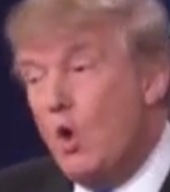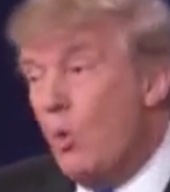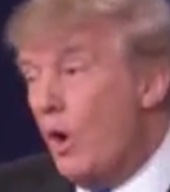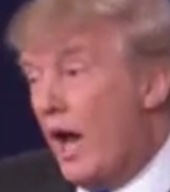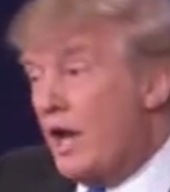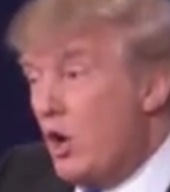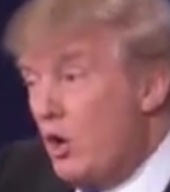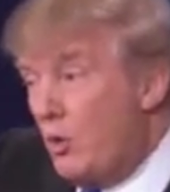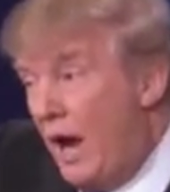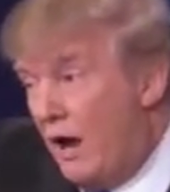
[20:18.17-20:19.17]
When I go
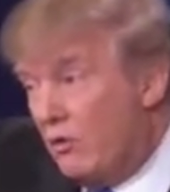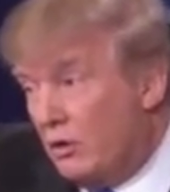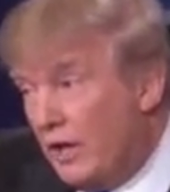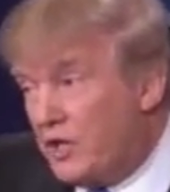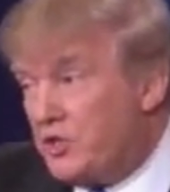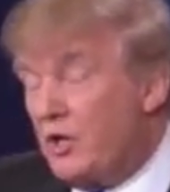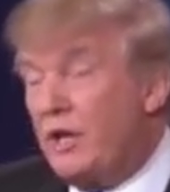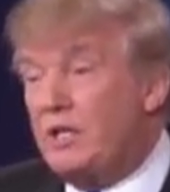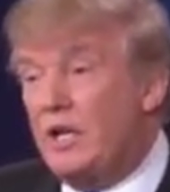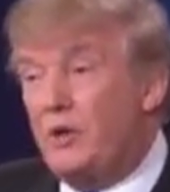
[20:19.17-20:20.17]
around, Lester,
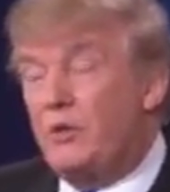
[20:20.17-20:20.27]
I tell you